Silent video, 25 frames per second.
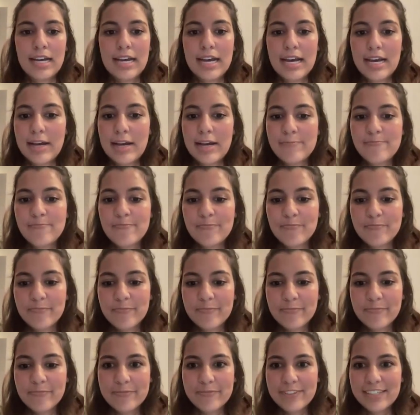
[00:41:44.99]
Um,
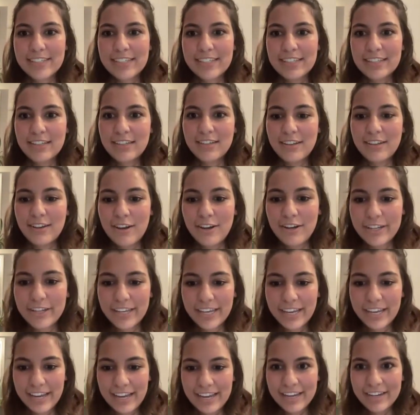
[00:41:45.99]

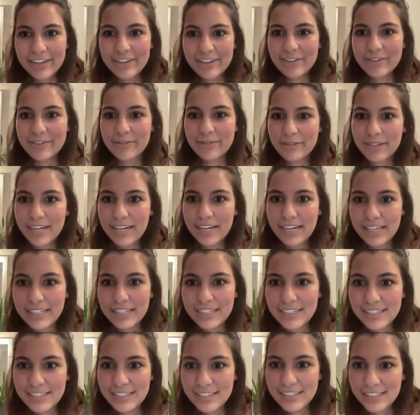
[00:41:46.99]
okay,
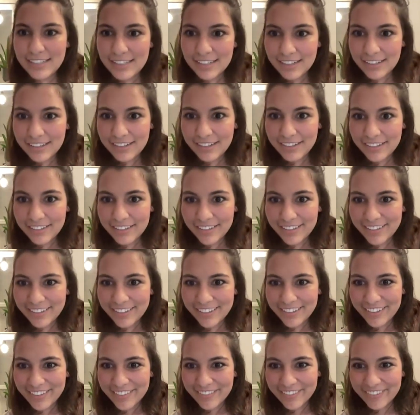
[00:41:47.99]
great.
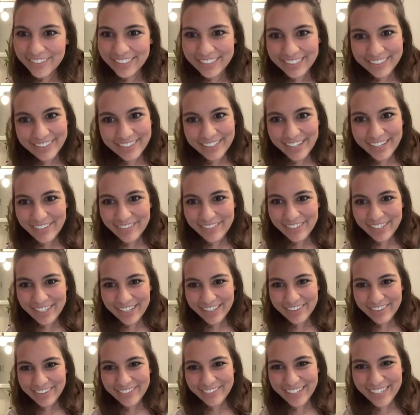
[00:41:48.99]
We do have
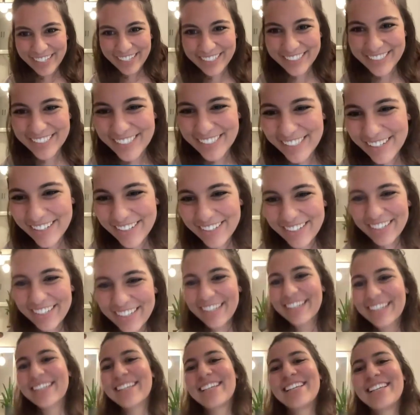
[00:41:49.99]
another one.
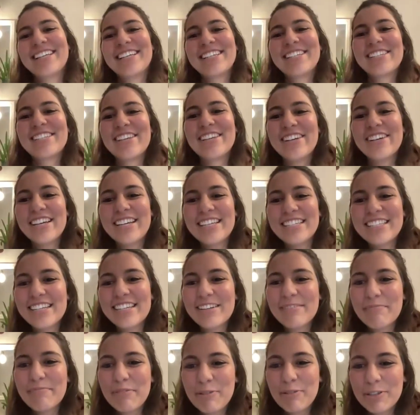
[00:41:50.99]
Sorry. So, it's is
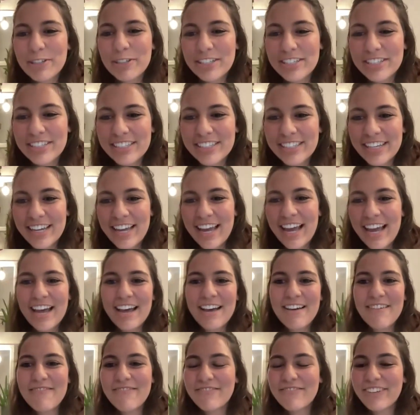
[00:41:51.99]
okay. it important to
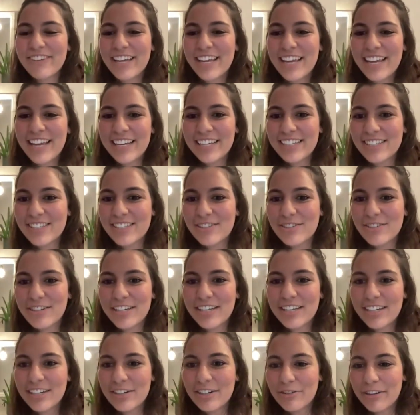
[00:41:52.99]
have
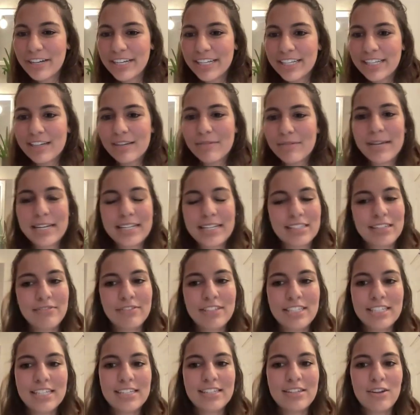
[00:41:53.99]
extra curriculum
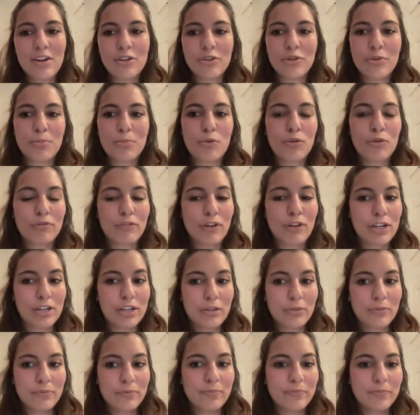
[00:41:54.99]
activities on your
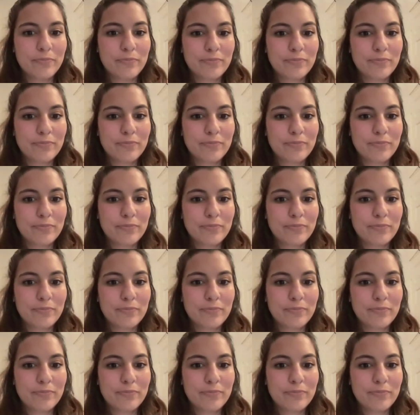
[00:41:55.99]
portfolio?